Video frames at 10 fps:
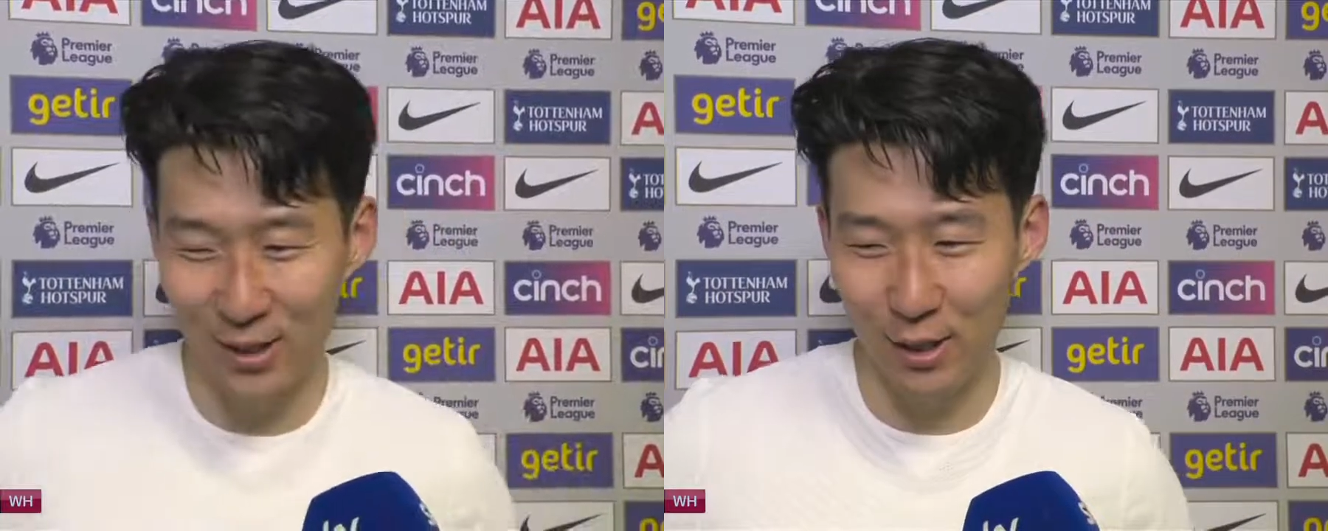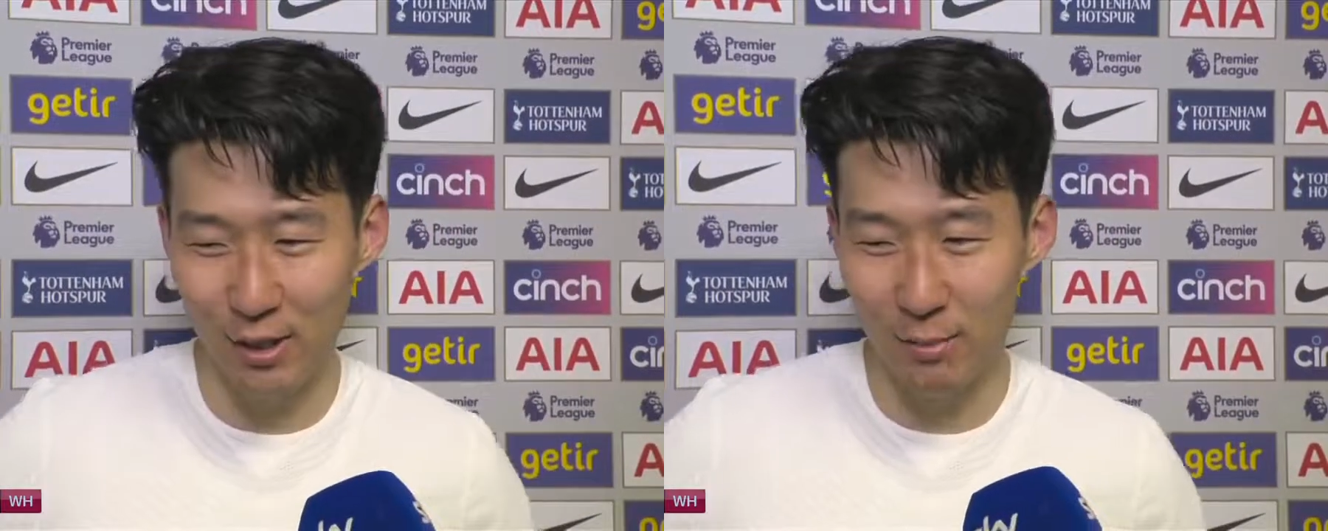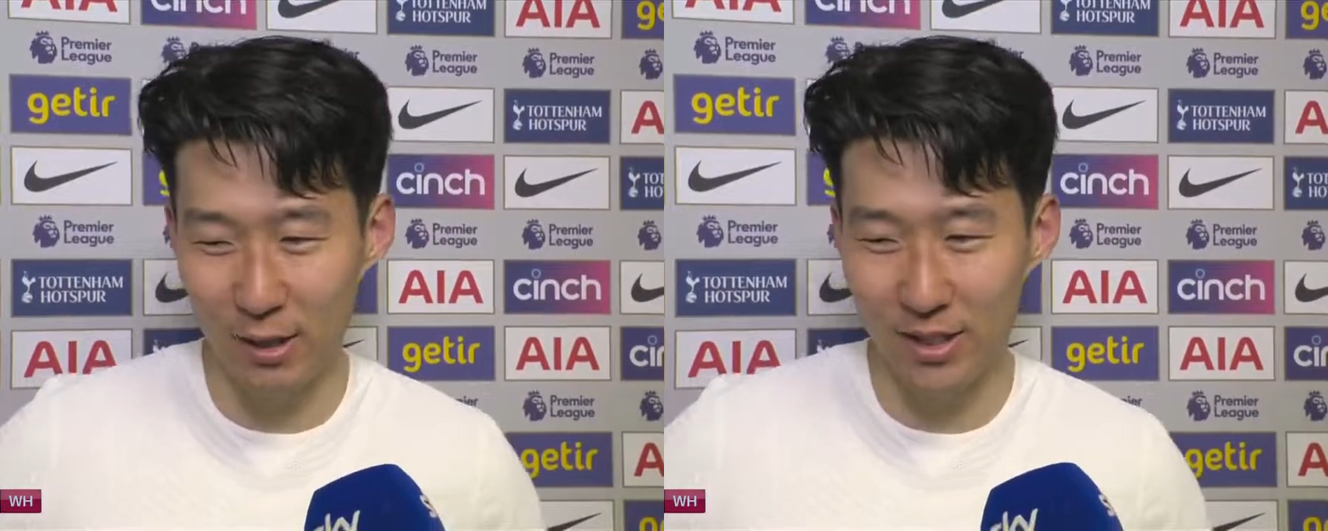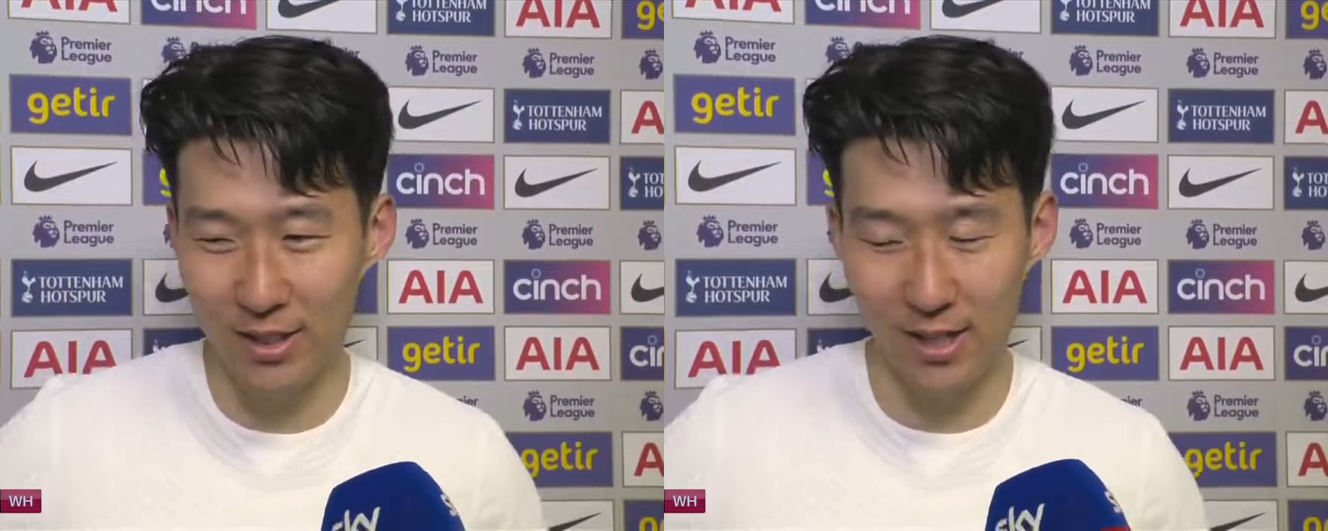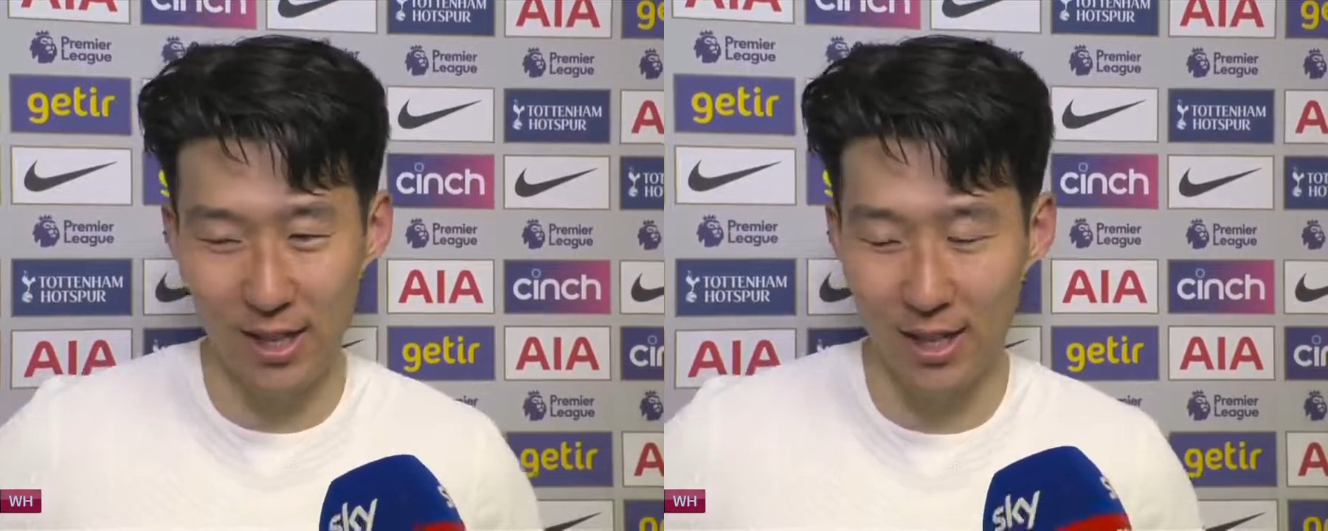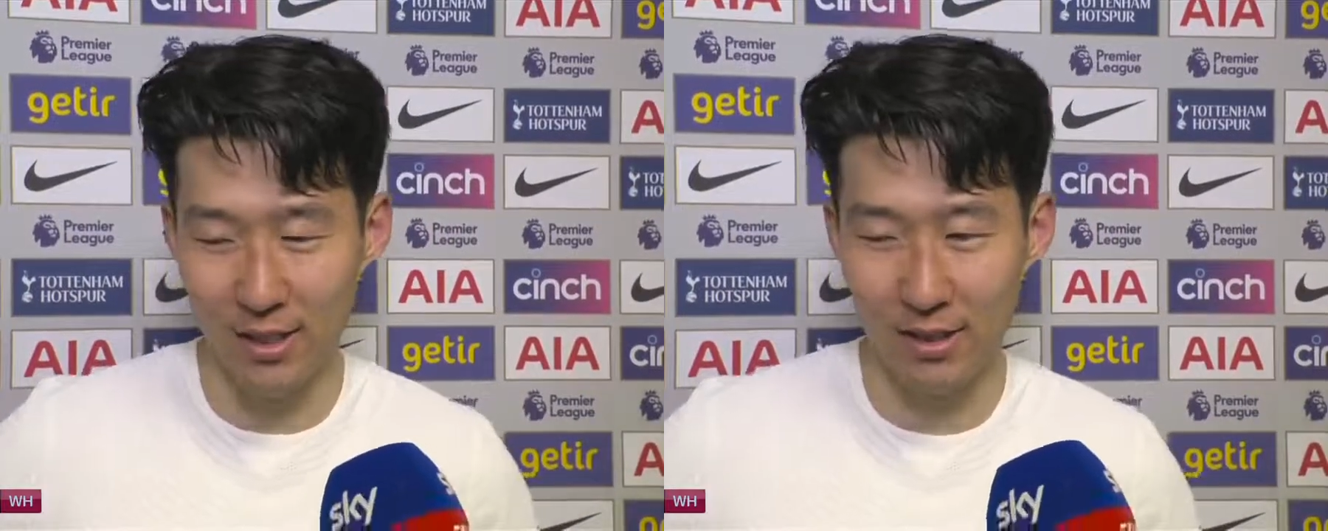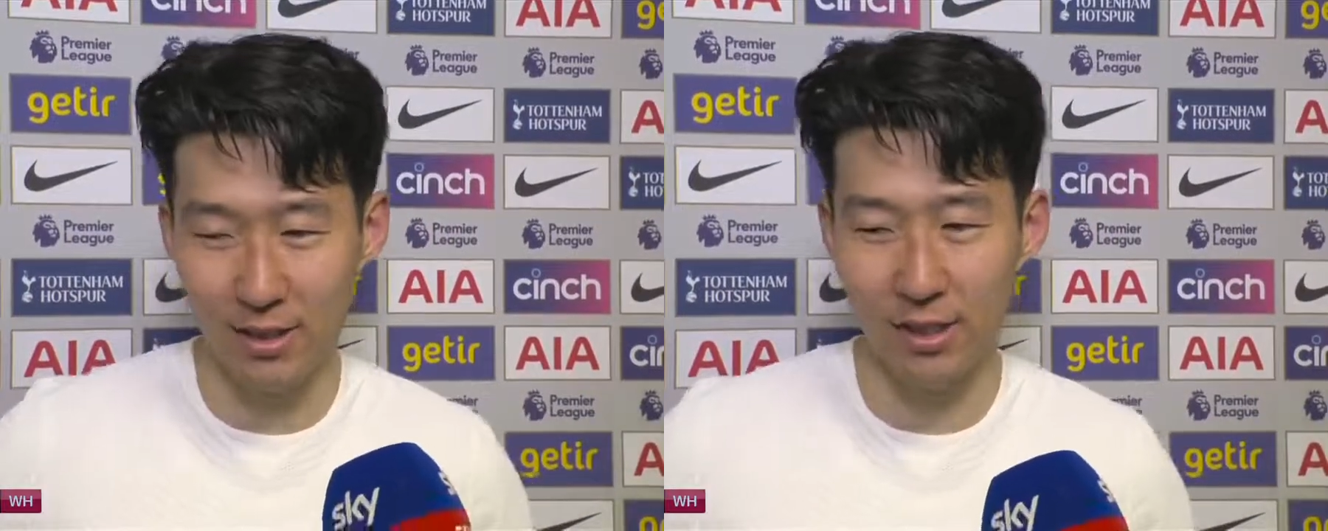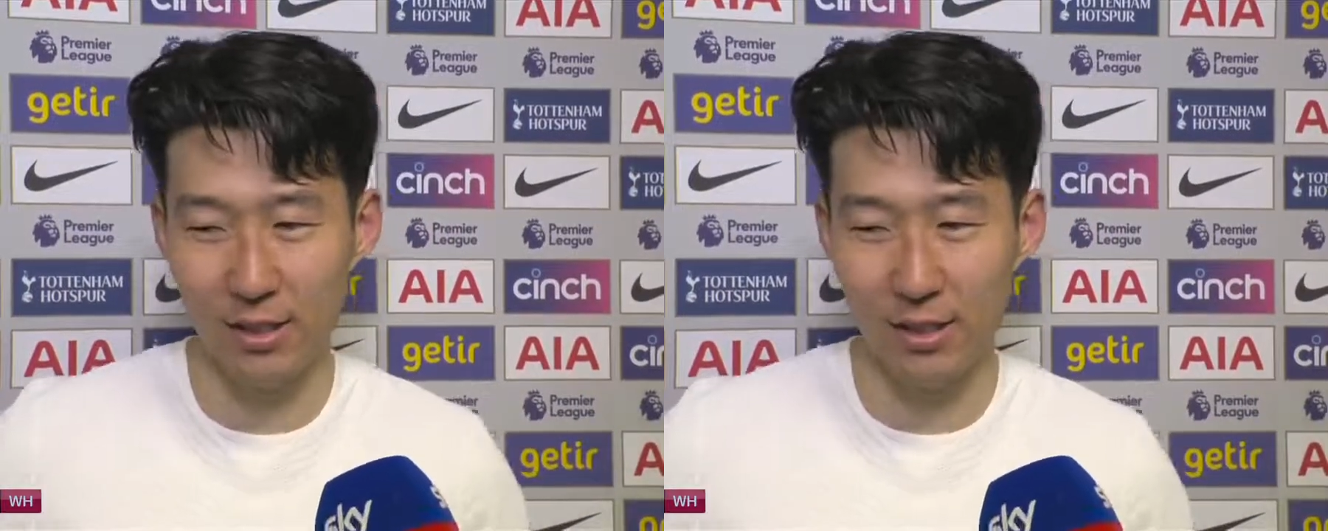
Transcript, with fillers: So, I mean, it's, uh, it's,